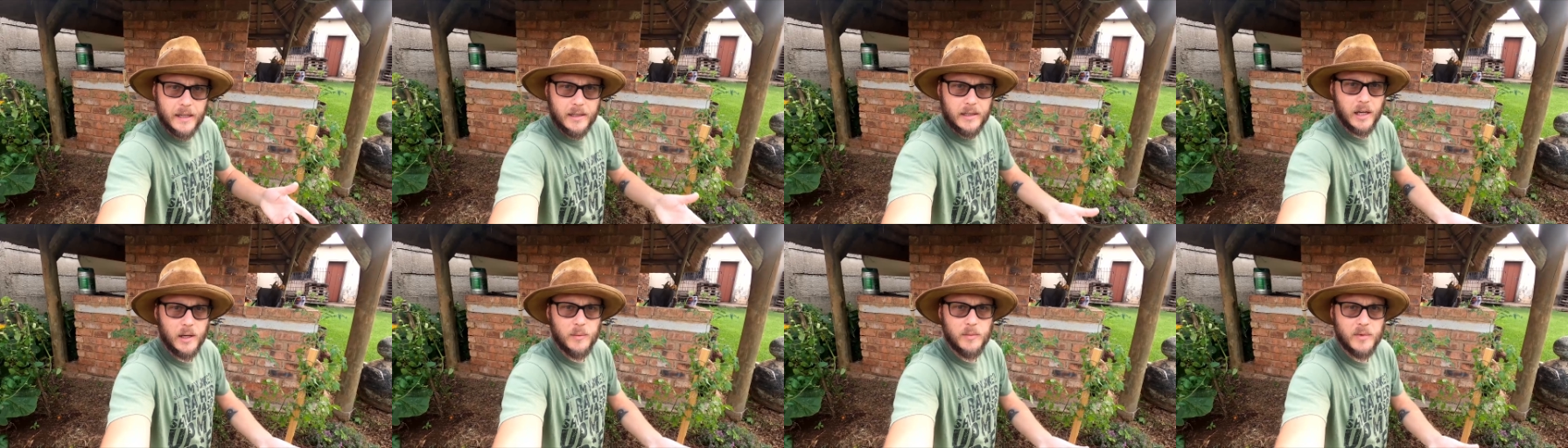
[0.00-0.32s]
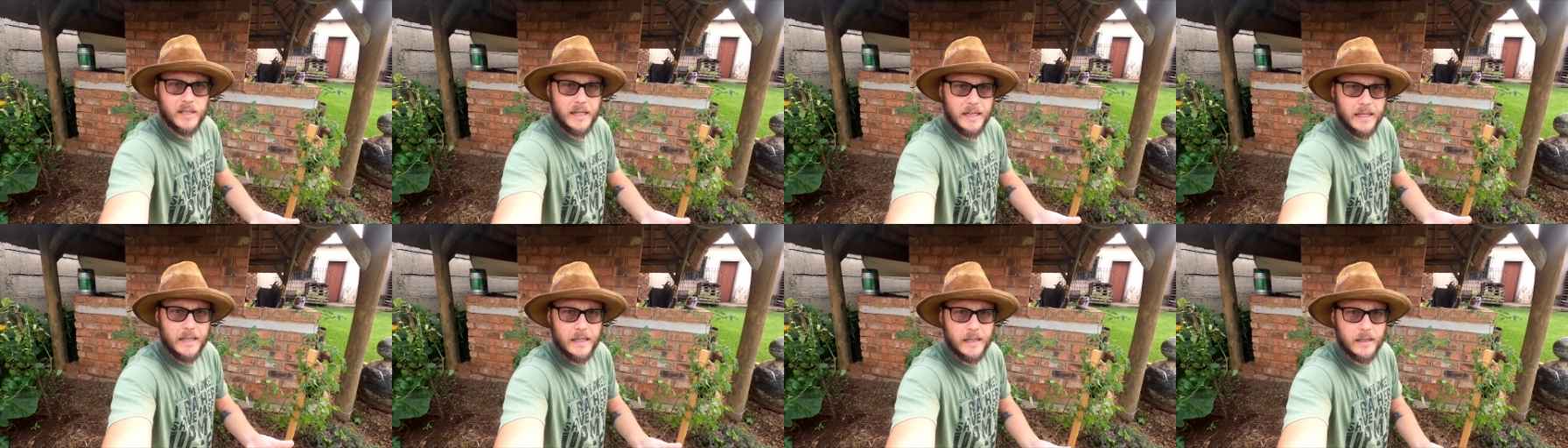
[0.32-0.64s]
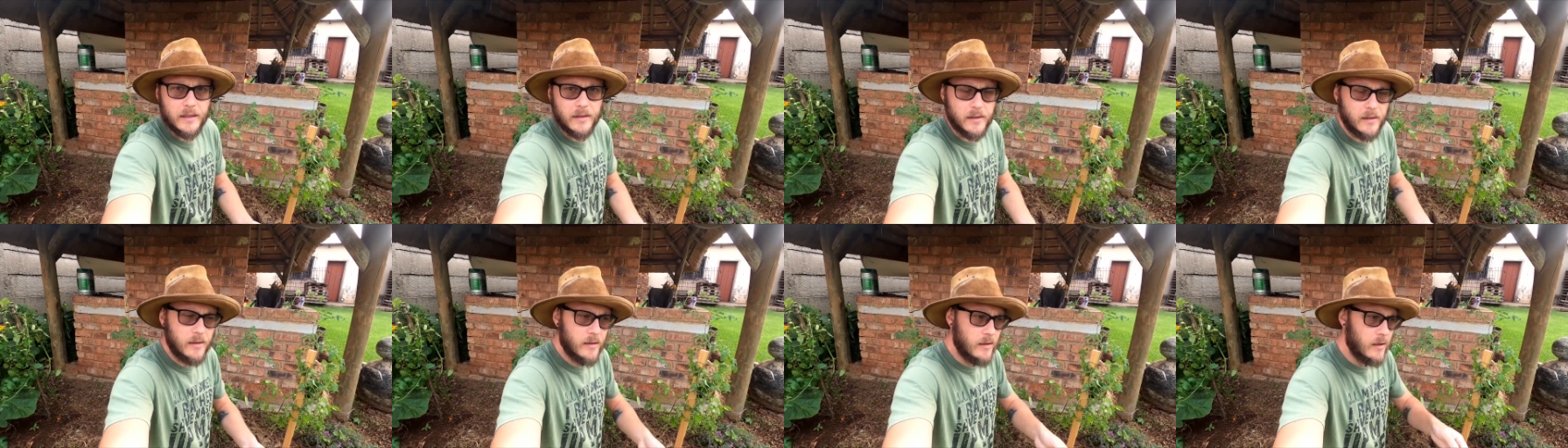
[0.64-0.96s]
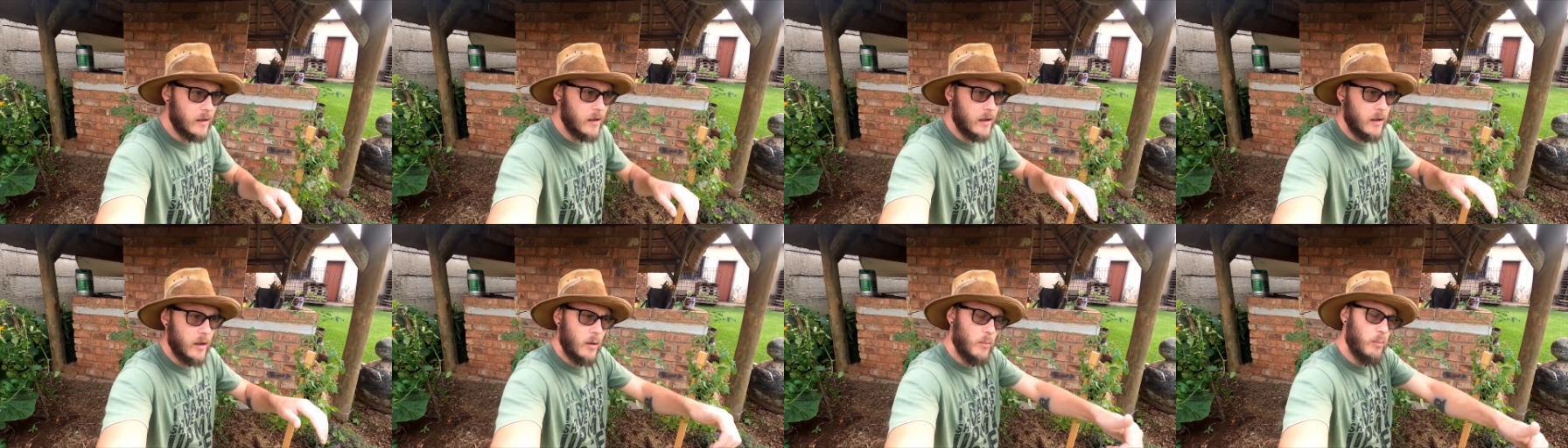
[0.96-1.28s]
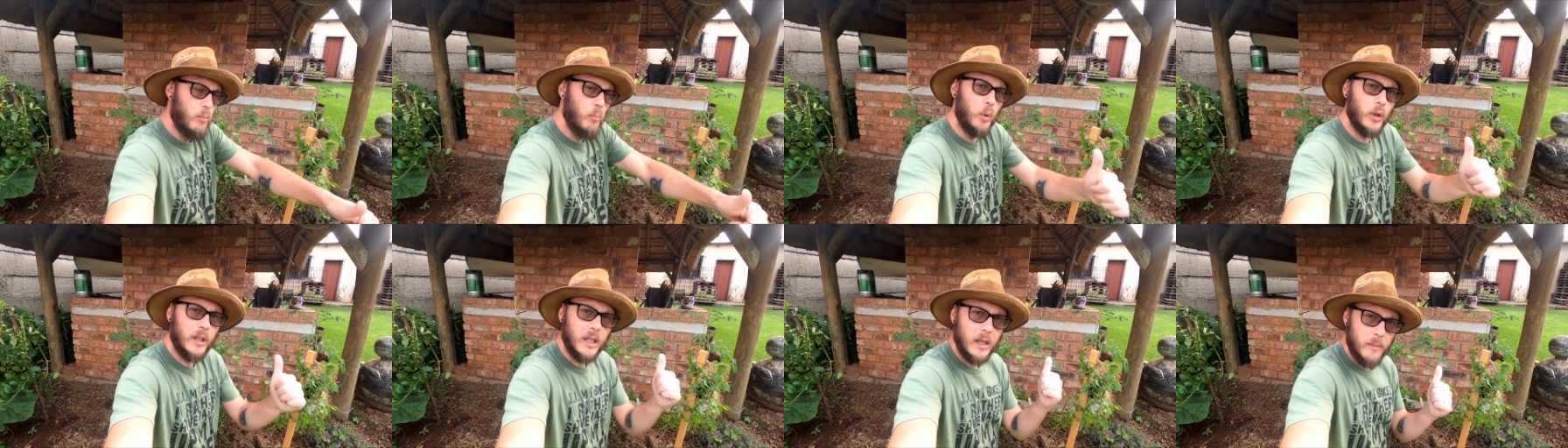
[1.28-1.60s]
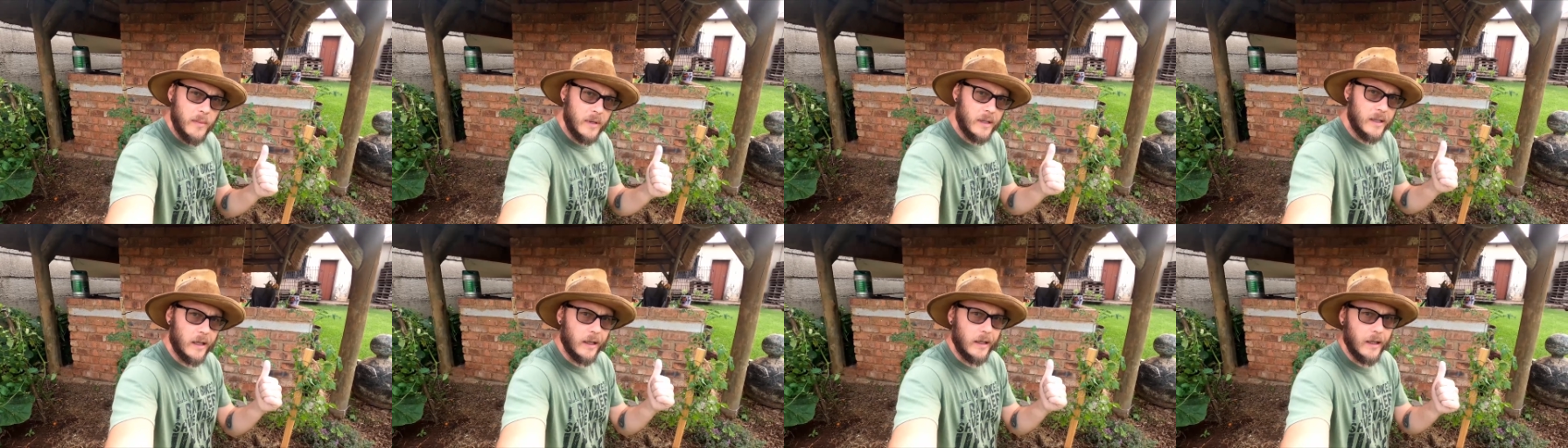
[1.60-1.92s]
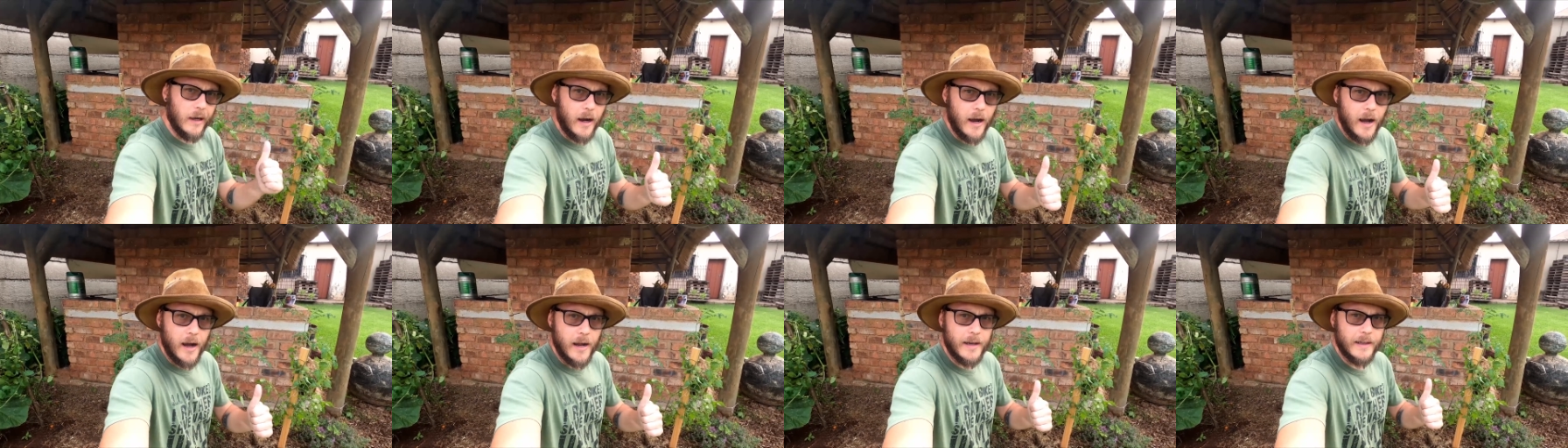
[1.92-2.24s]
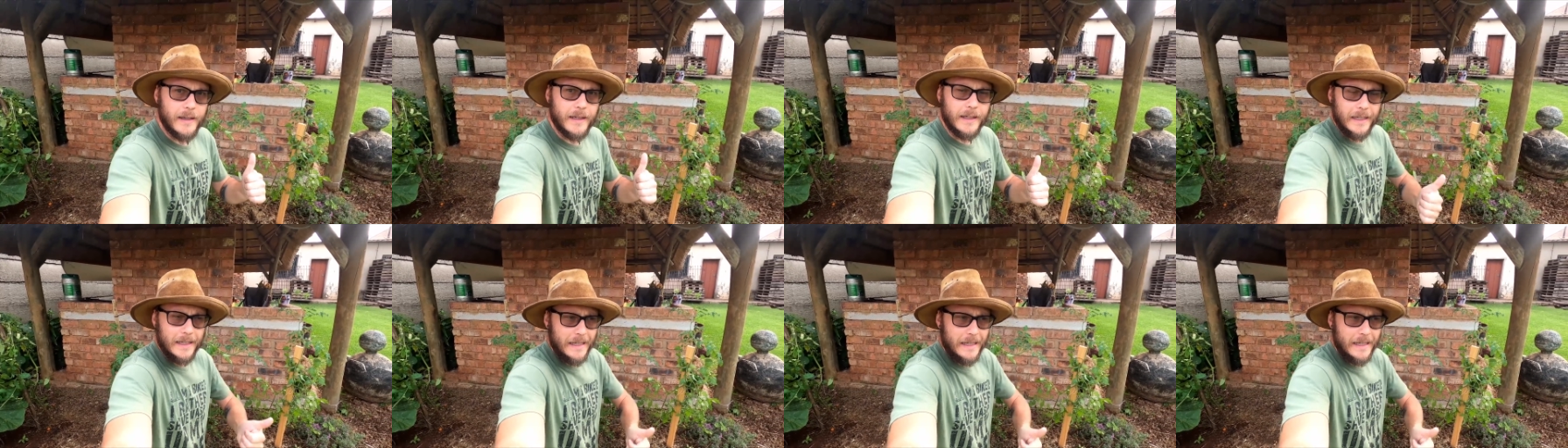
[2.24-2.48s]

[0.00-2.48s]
get some seedlings, put them in the ground,